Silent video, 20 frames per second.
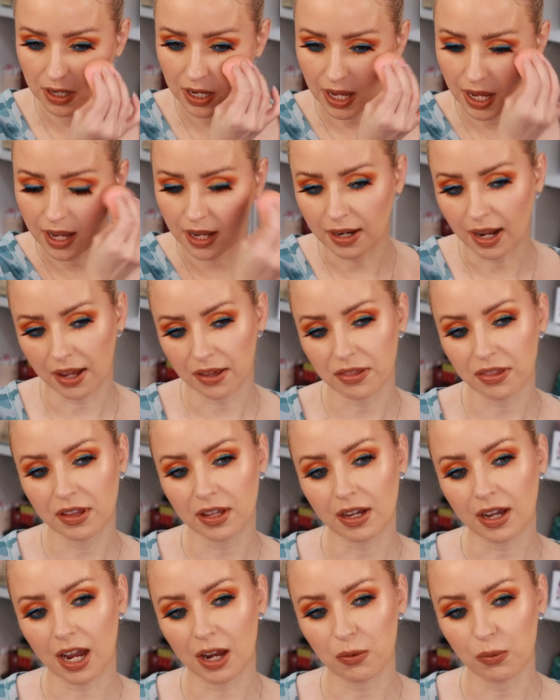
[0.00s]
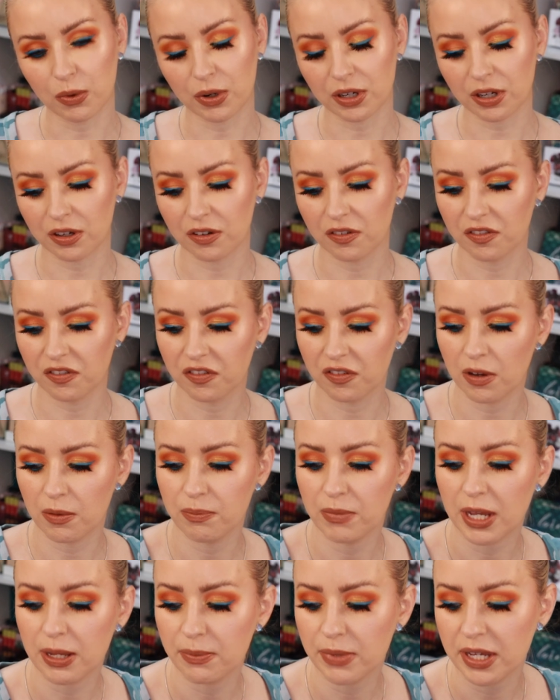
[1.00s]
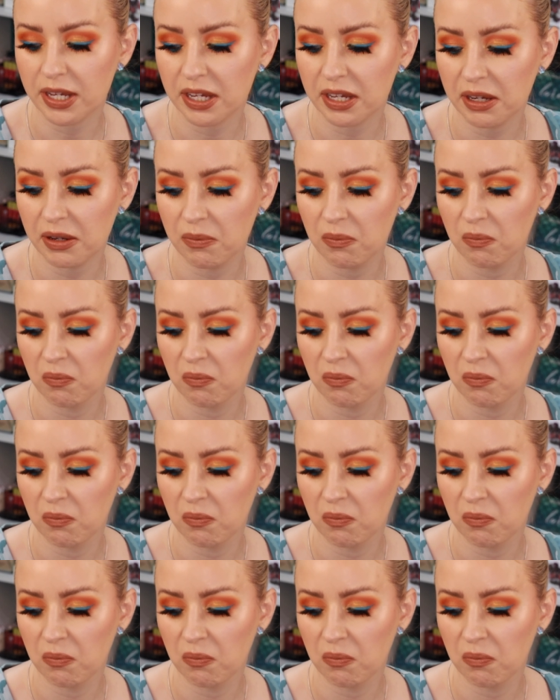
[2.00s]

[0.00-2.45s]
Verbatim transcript: And I think I would have maybe